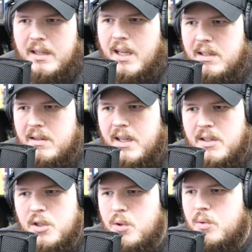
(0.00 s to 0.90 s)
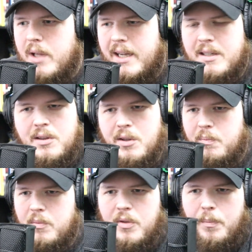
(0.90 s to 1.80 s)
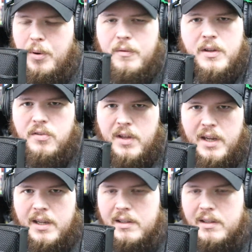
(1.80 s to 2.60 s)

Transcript: And they do like the perfect thing,